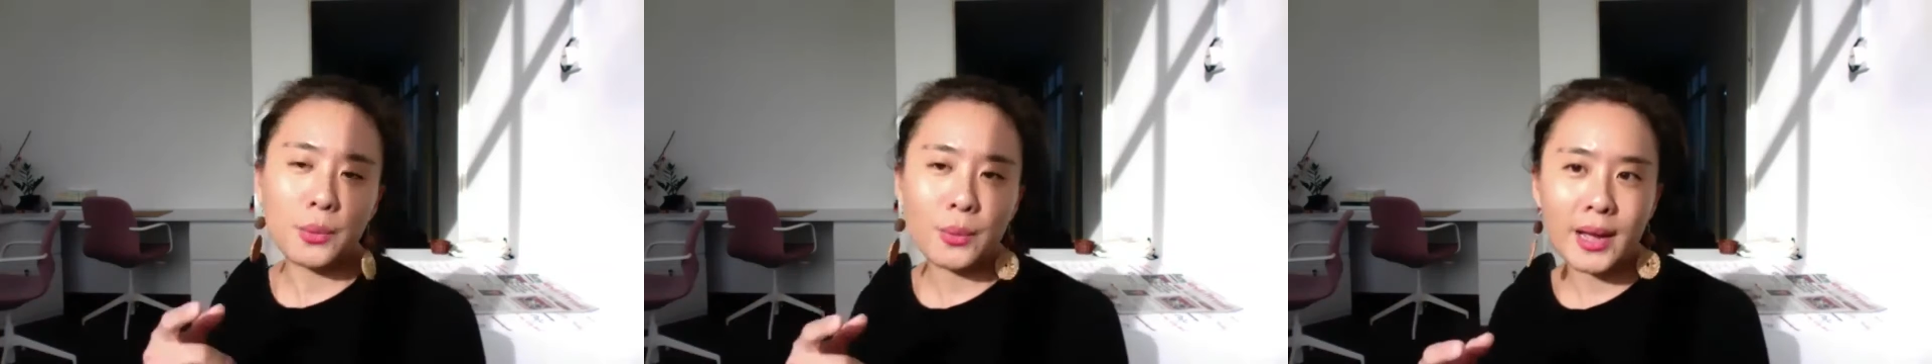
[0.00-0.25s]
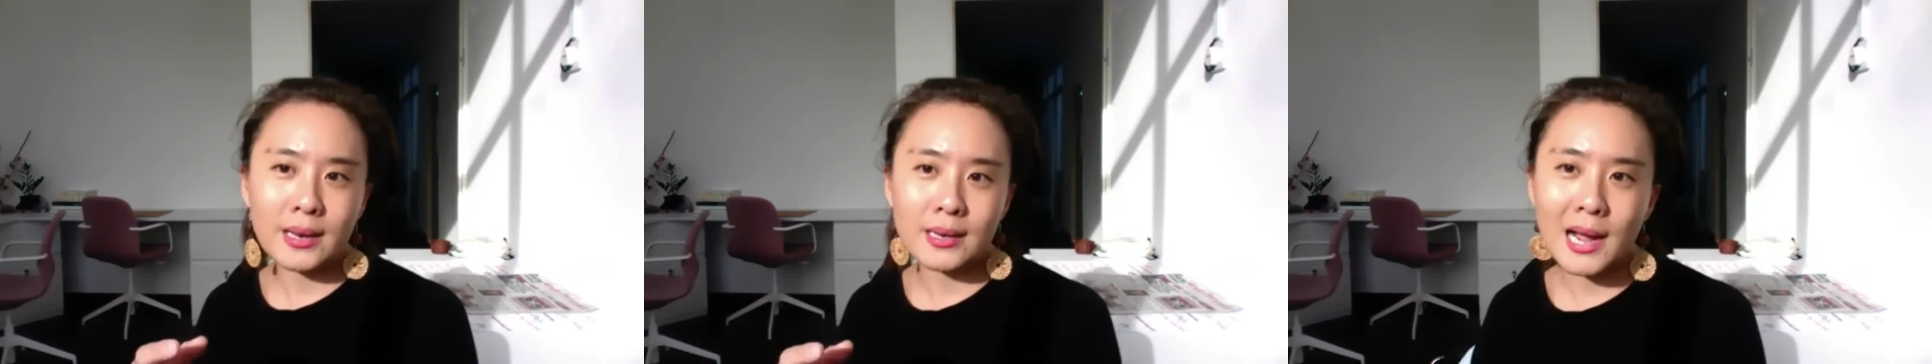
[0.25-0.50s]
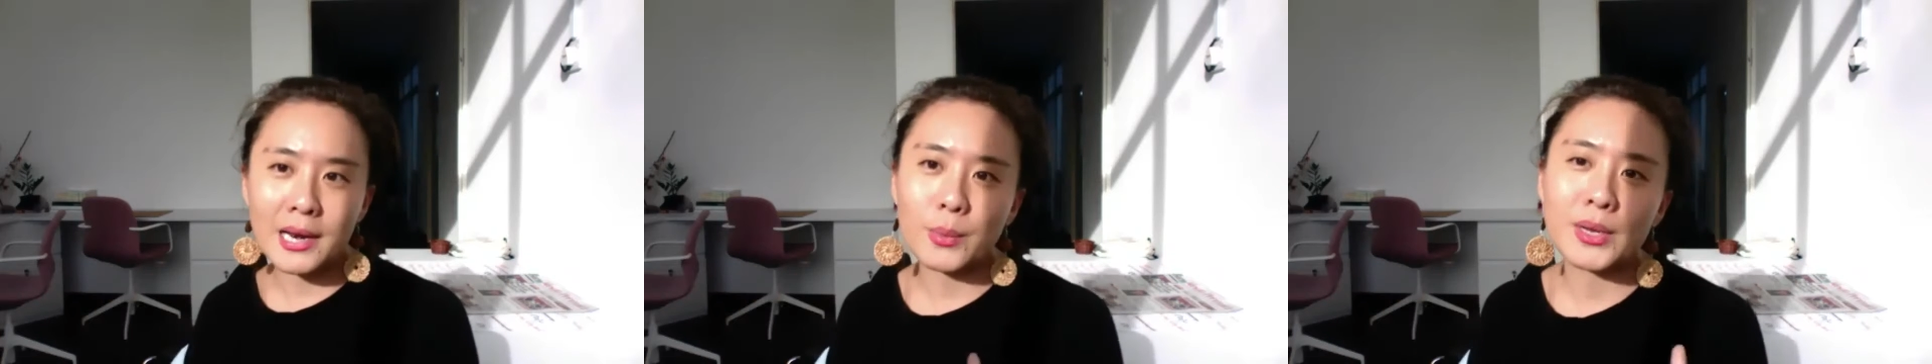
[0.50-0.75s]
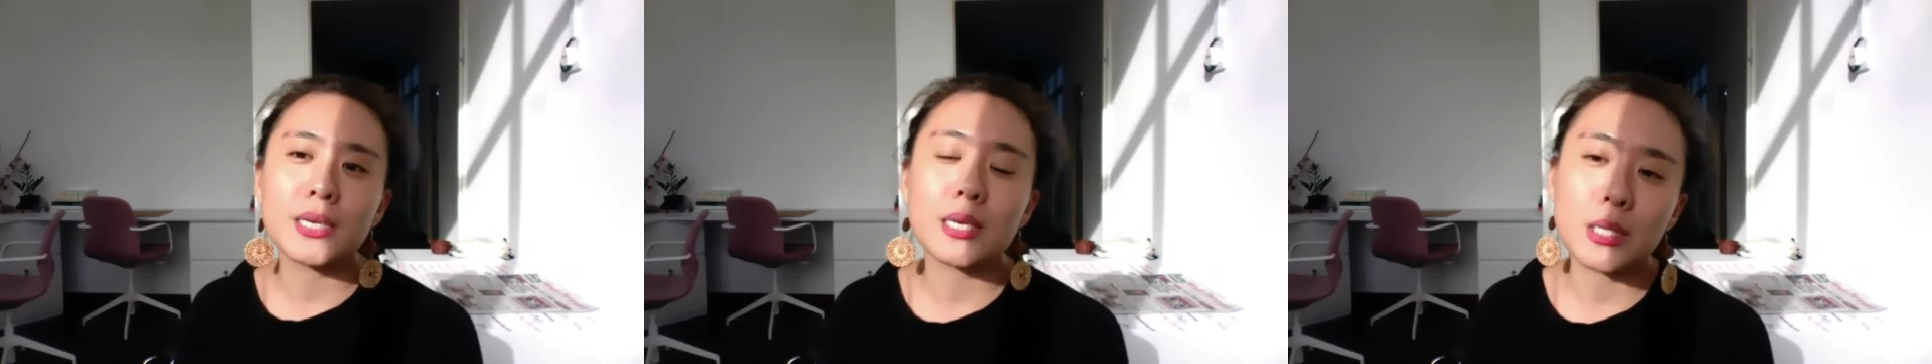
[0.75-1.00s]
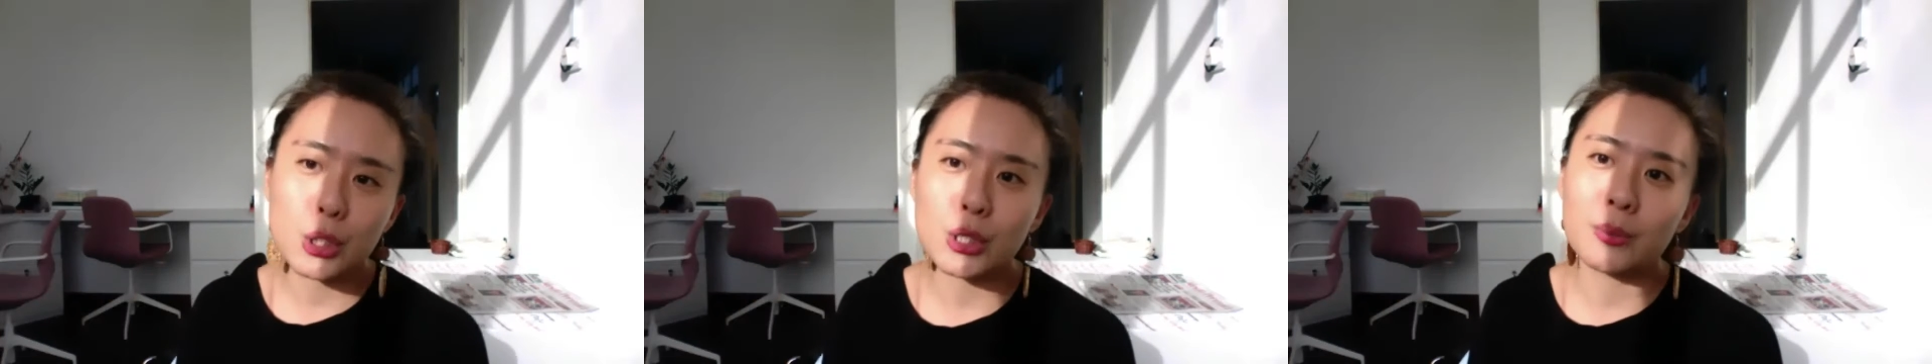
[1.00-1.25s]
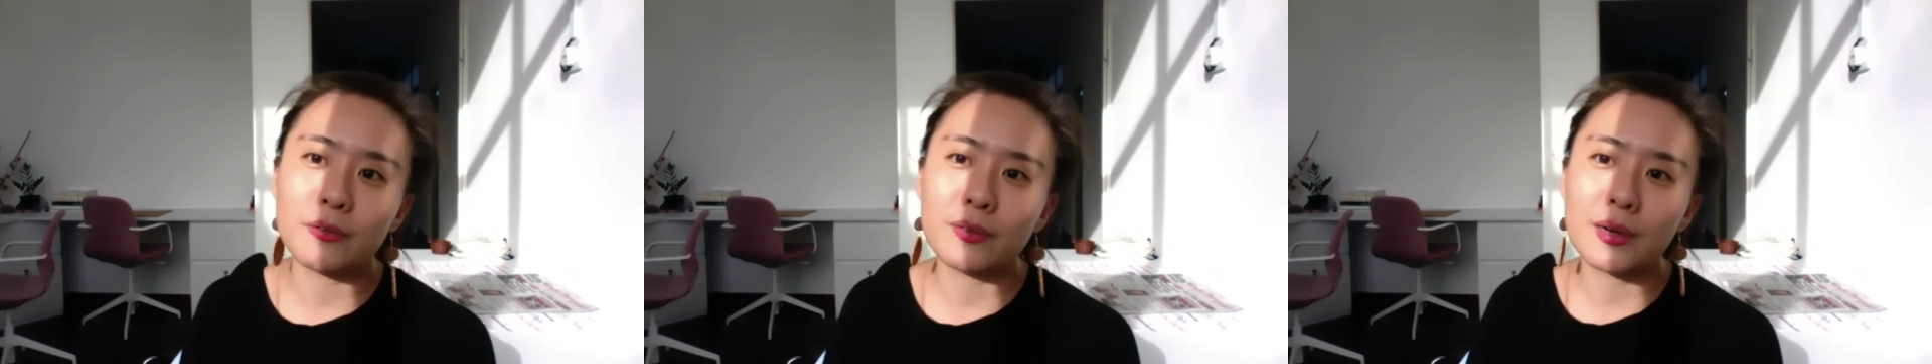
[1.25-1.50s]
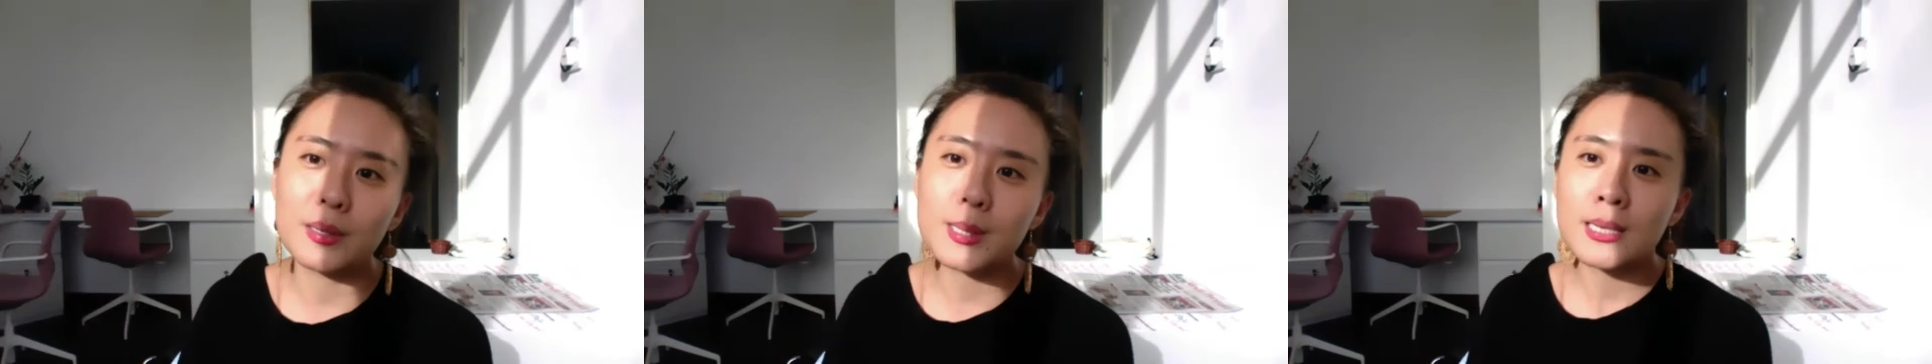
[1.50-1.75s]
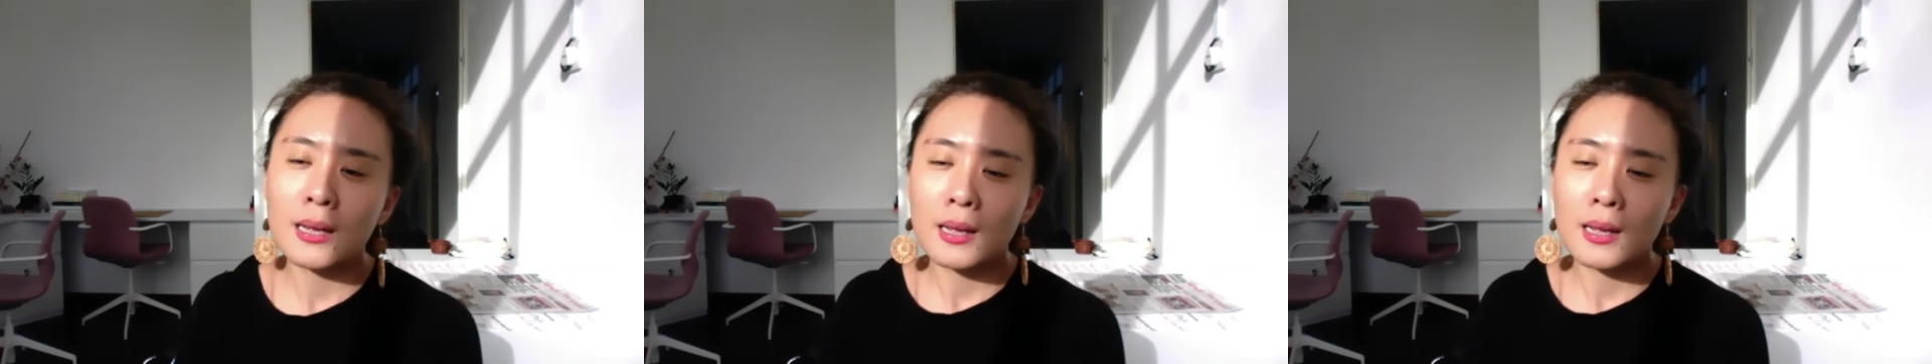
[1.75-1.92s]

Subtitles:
way and kind of went to consumer first